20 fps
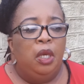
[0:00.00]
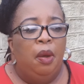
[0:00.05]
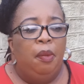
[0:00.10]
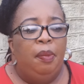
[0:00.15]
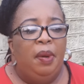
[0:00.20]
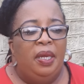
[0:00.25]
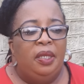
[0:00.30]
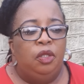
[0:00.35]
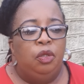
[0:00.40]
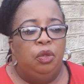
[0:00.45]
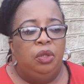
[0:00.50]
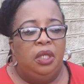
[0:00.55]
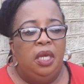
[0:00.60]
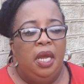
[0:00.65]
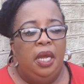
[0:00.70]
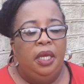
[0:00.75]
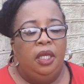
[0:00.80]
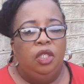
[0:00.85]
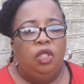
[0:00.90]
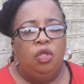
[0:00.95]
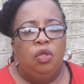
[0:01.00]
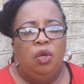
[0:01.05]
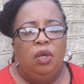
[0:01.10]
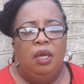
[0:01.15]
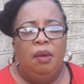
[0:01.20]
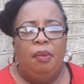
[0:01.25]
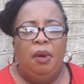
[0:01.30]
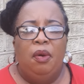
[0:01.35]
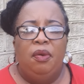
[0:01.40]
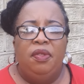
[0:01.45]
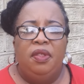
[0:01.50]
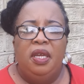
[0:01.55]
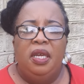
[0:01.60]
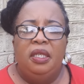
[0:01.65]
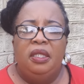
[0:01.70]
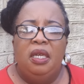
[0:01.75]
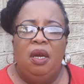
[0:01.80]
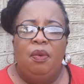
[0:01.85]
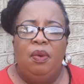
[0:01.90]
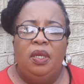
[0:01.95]
But today it's not about that.
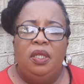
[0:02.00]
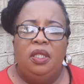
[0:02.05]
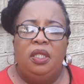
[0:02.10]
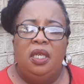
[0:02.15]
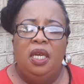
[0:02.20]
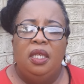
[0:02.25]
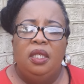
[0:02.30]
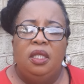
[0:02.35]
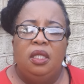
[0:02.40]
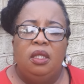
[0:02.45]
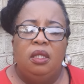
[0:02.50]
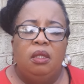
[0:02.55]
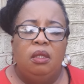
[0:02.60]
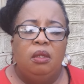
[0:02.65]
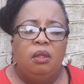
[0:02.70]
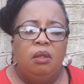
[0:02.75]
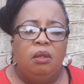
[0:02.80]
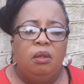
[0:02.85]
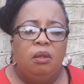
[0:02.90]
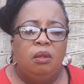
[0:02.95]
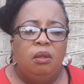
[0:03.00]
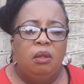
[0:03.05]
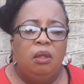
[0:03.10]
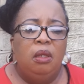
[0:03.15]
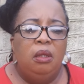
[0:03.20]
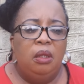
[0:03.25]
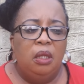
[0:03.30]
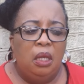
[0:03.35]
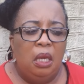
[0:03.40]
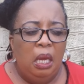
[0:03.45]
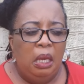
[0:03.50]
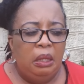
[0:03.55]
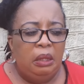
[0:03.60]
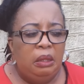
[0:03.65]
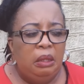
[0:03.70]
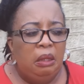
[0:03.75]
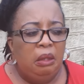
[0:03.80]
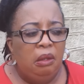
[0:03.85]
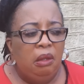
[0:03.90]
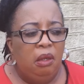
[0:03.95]
I was just
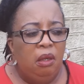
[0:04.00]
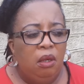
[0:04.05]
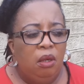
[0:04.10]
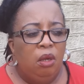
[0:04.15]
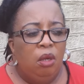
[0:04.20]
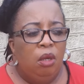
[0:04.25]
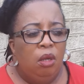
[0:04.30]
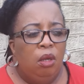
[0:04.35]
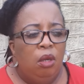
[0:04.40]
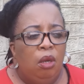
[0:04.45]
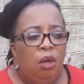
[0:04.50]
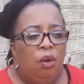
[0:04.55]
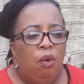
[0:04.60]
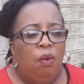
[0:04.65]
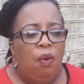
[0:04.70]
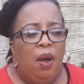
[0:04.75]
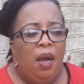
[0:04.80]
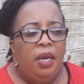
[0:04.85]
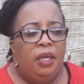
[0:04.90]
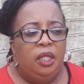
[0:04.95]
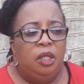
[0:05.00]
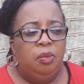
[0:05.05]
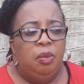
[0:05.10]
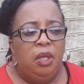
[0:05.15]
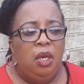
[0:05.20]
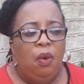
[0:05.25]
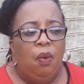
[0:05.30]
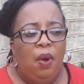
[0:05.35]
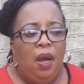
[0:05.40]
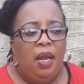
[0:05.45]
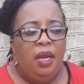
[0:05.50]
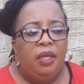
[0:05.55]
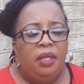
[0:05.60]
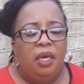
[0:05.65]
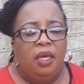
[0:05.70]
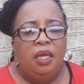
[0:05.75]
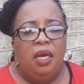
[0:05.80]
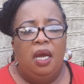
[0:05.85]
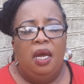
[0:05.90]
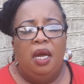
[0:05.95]
indicating why it's been a while
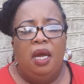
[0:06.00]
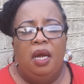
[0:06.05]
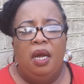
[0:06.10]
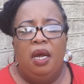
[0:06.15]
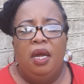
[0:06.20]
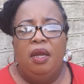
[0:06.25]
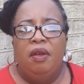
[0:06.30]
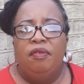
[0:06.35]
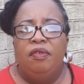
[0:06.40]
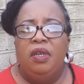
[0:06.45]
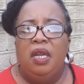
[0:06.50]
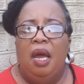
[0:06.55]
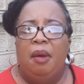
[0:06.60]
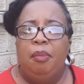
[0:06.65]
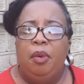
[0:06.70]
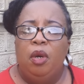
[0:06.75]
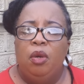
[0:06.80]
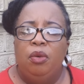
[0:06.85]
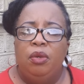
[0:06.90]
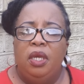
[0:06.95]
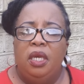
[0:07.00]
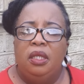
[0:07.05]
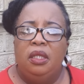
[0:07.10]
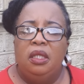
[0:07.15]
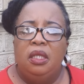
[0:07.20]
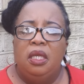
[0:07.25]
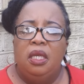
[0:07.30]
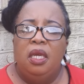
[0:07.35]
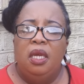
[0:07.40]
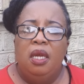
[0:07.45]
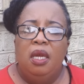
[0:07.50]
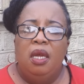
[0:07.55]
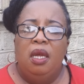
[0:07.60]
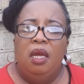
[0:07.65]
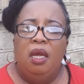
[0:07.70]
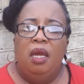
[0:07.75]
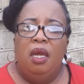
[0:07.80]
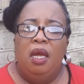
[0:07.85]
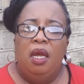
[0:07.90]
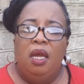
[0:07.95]
that I haven't uploaded
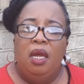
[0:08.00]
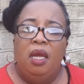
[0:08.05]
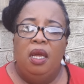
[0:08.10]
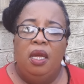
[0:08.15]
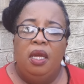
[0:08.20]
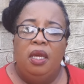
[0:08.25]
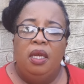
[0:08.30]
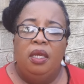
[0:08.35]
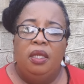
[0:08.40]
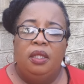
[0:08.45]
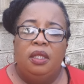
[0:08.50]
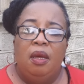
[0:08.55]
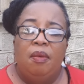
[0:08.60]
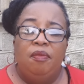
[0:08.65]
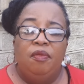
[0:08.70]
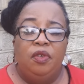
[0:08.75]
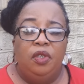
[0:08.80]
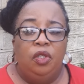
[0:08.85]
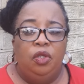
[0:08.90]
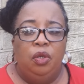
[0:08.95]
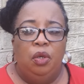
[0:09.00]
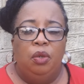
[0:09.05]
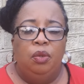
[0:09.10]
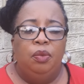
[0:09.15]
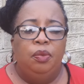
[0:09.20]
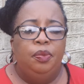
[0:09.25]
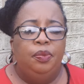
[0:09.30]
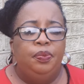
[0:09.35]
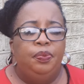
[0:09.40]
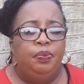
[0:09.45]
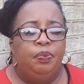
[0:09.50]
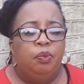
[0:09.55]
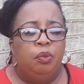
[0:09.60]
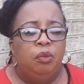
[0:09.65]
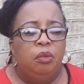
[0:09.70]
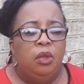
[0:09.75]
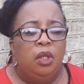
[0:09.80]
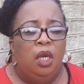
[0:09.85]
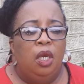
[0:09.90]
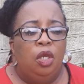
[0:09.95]
some video.
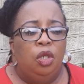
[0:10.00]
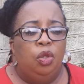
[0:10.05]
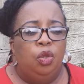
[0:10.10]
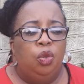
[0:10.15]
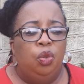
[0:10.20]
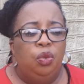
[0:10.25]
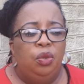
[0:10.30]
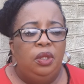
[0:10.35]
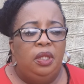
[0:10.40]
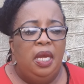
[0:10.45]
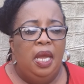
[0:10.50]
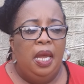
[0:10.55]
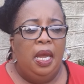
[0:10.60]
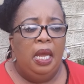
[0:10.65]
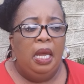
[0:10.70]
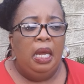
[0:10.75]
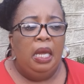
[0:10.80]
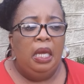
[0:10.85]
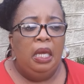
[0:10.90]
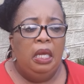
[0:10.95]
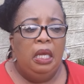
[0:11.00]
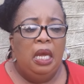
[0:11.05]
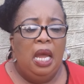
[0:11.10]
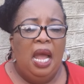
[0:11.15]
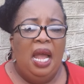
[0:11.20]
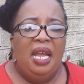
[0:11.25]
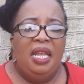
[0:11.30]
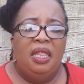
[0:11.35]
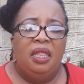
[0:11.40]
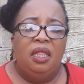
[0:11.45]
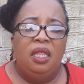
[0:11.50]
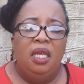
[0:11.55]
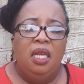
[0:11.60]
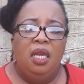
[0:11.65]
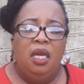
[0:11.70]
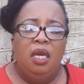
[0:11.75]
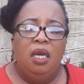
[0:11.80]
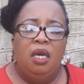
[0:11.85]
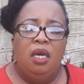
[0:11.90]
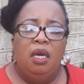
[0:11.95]
Today I
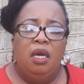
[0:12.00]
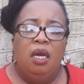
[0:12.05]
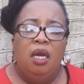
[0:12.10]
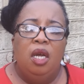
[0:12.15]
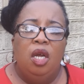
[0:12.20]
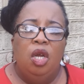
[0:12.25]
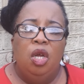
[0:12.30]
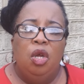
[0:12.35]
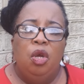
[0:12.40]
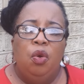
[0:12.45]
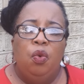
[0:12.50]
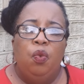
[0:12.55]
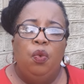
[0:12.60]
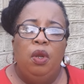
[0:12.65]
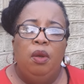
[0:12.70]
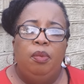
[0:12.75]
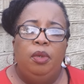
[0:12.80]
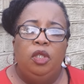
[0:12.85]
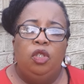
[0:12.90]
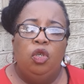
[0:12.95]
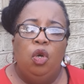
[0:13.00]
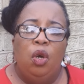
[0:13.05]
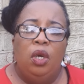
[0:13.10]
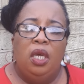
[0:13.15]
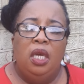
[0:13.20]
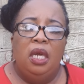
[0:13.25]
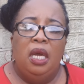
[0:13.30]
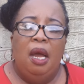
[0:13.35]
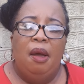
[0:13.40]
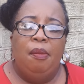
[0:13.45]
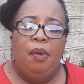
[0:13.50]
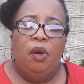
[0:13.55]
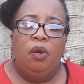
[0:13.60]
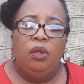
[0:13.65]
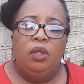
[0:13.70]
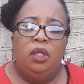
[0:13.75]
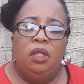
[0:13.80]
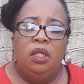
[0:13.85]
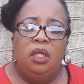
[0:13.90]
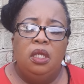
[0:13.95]
think we'll be talking about